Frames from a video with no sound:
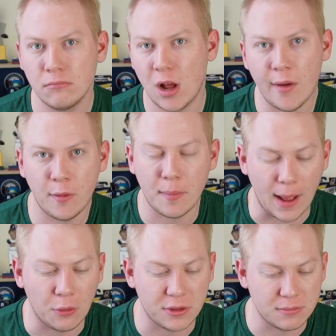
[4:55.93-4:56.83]
of
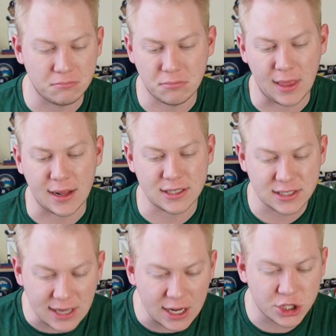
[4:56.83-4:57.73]
about that
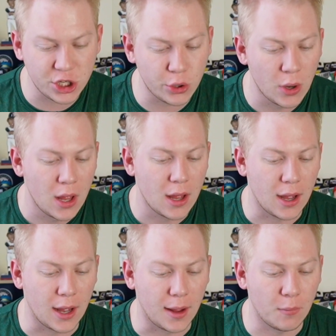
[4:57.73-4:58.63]
statue,
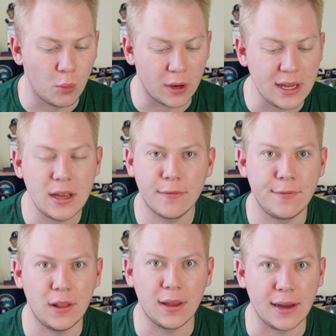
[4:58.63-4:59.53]
uh, where he could
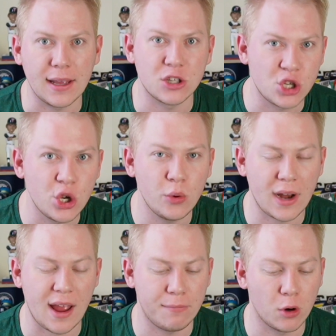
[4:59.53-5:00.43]
fill in and get two and
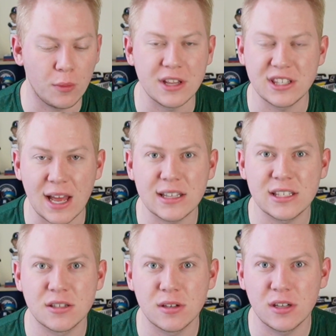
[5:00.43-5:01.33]
a half more wins.
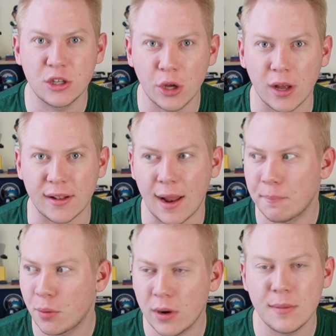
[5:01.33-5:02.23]
That's good.
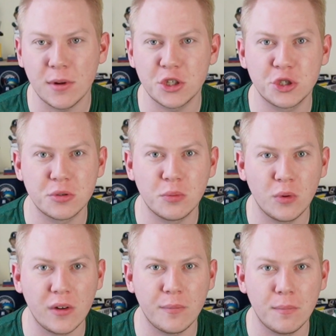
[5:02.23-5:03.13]
That pretty much
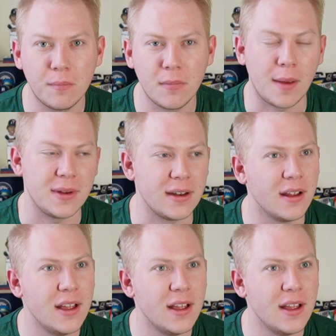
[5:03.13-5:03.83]
would have. I mean,